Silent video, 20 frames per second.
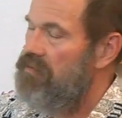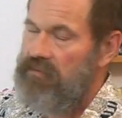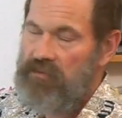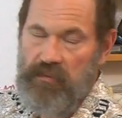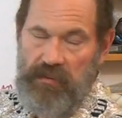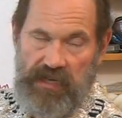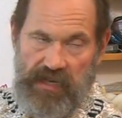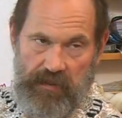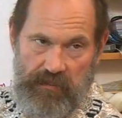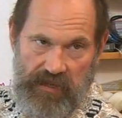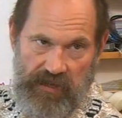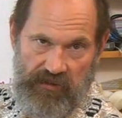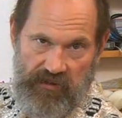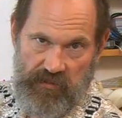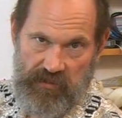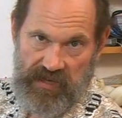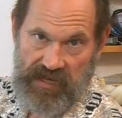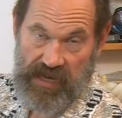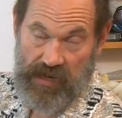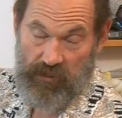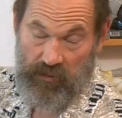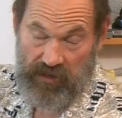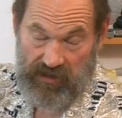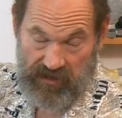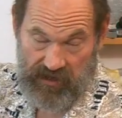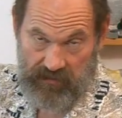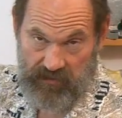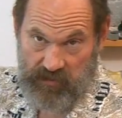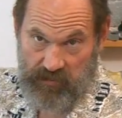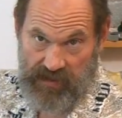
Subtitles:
Repeatability would be how well it comes